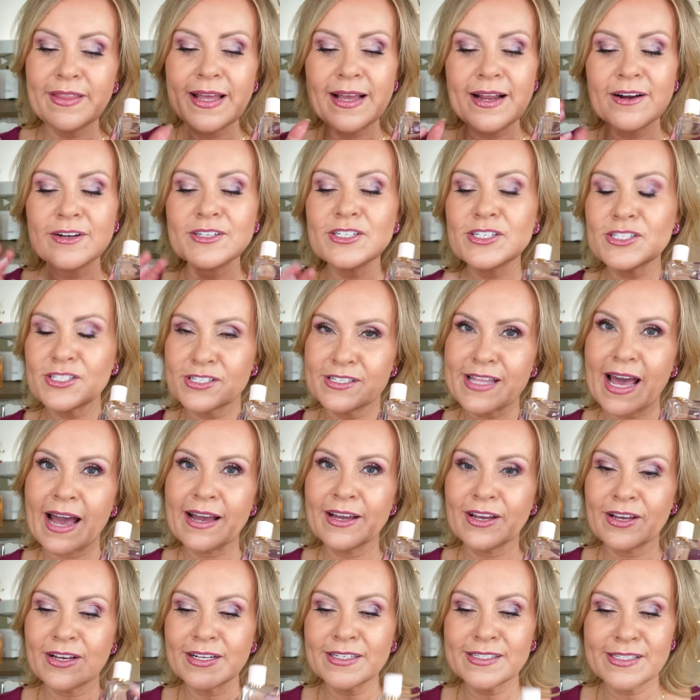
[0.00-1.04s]
They are just
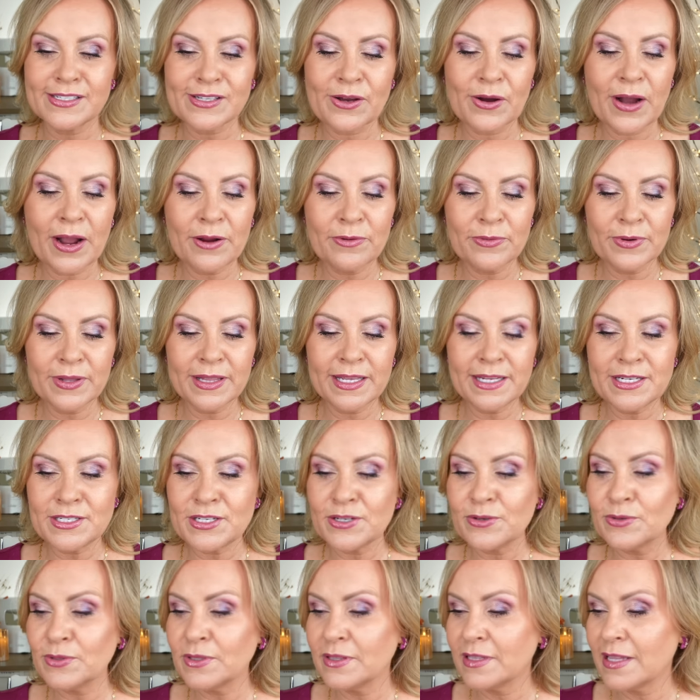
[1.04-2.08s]
that good. So I really
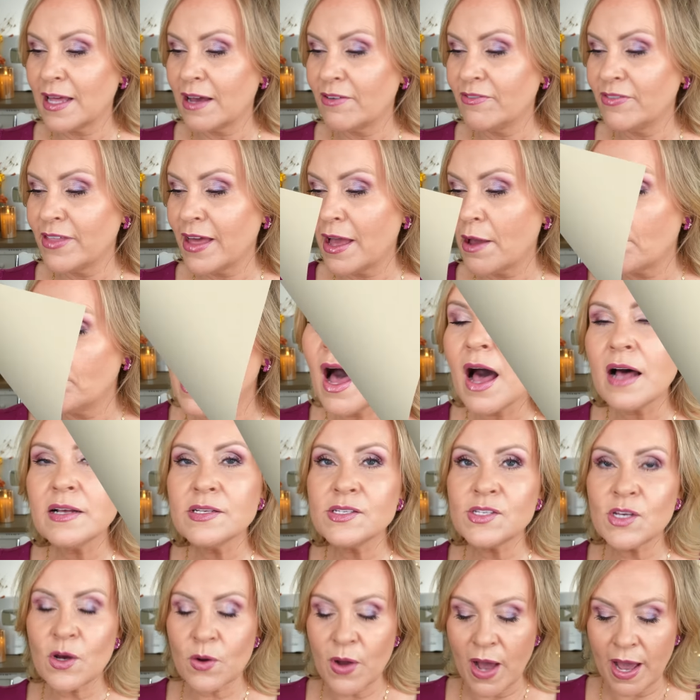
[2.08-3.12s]
do love them.
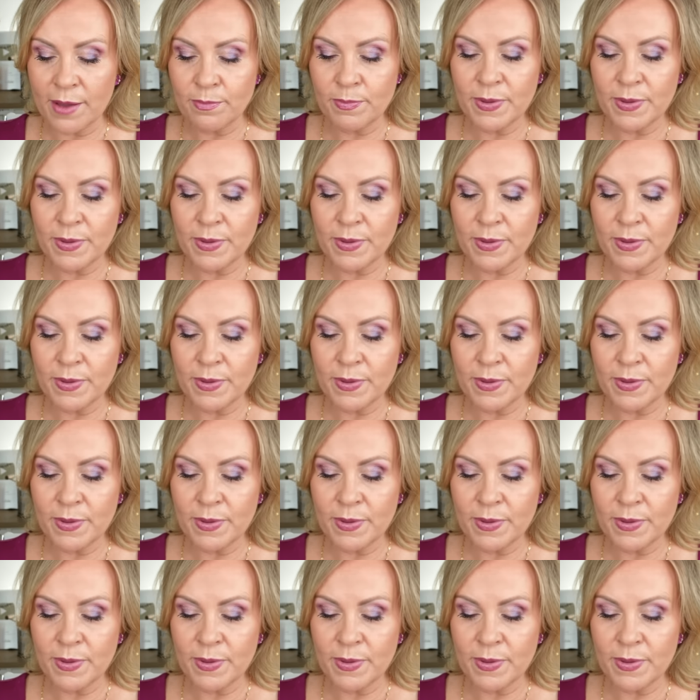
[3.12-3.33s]
Also, I